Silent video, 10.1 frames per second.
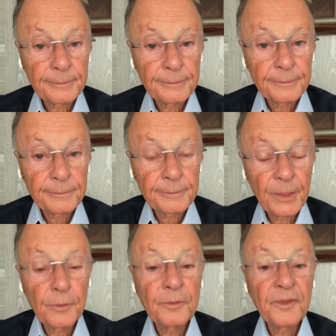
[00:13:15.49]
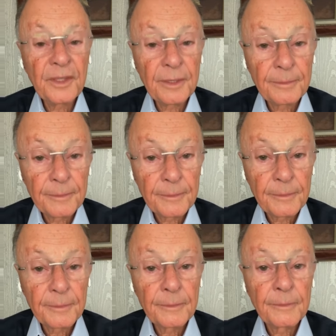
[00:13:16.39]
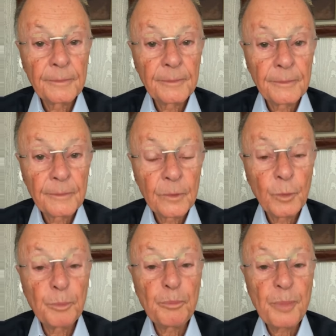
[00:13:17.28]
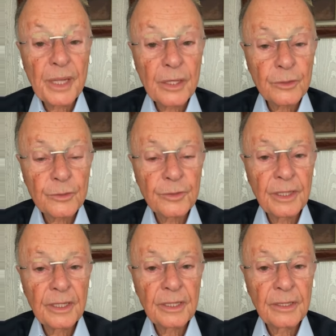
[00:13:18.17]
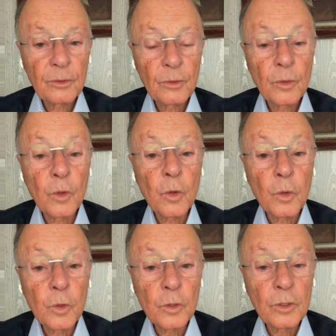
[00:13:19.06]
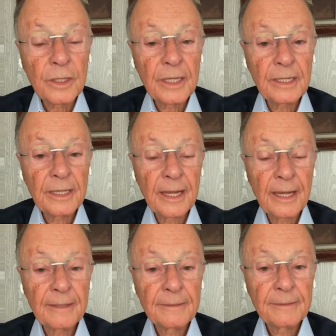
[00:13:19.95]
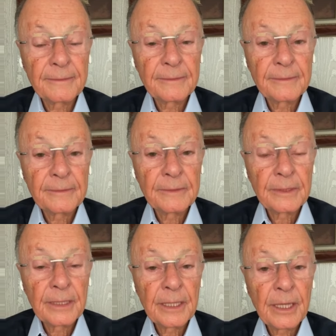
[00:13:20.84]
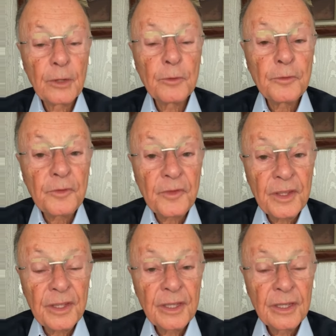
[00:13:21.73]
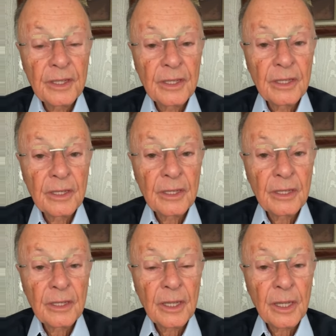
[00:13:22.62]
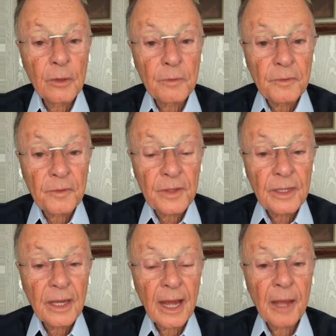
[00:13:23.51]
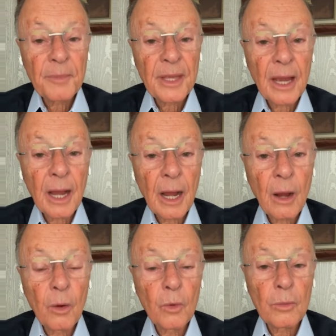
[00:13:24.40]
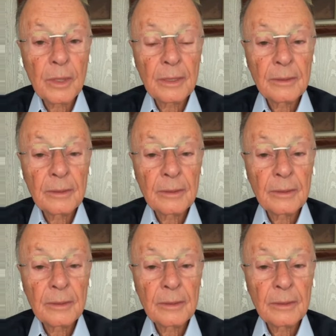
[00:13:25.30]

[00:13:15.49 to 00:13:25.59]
I saw it. The weight of it, the horror it is. I saw my soul,